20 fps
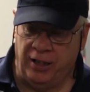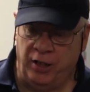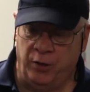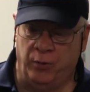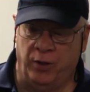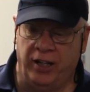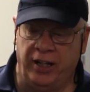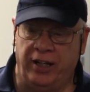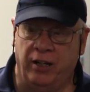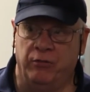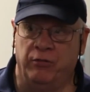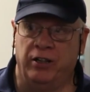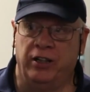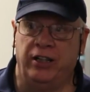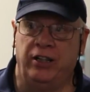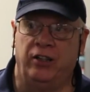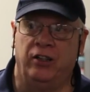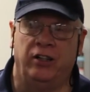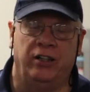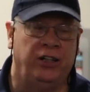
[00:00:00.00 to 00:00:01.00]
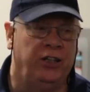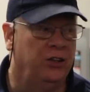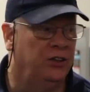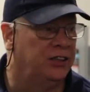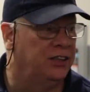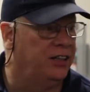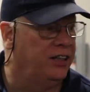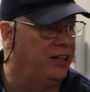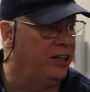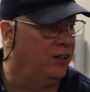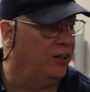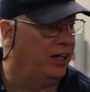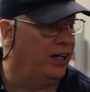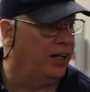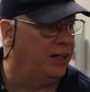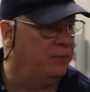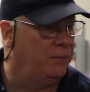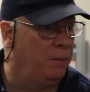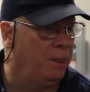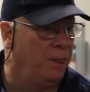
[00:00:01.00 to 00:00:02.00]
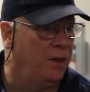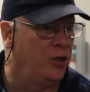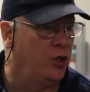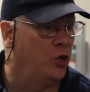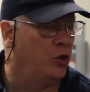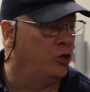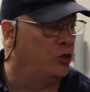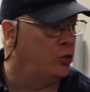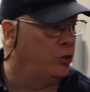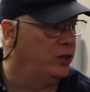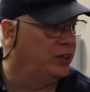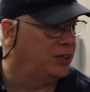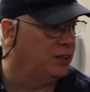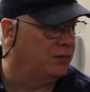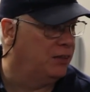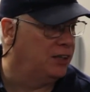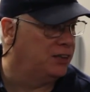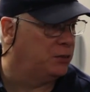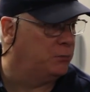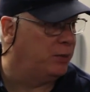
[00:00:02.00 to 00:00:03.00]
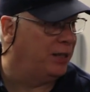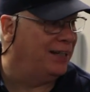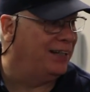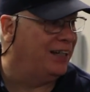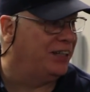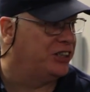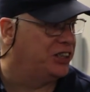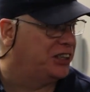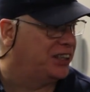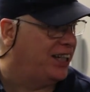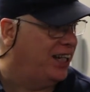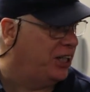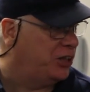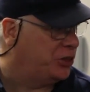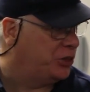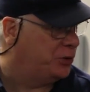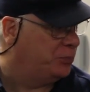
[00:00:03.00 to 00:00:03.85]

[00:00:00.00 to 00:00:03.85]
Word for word: You want to get really good at using a gearhead? Go to Toys R Us and buy an Etch-a-Sketch.